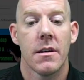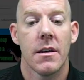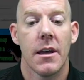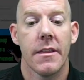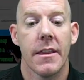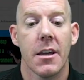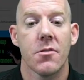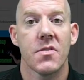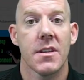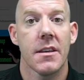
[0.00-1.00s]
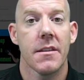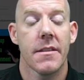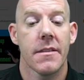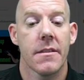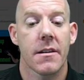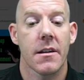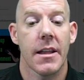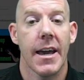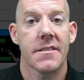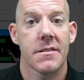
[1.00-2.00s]
and now you see the
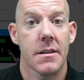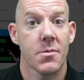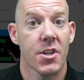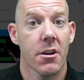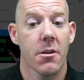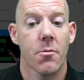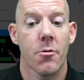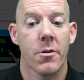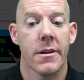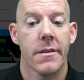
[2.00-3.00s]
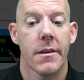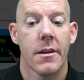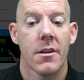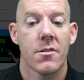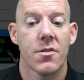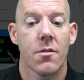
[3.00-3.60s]
class that I'm sharing it with. To the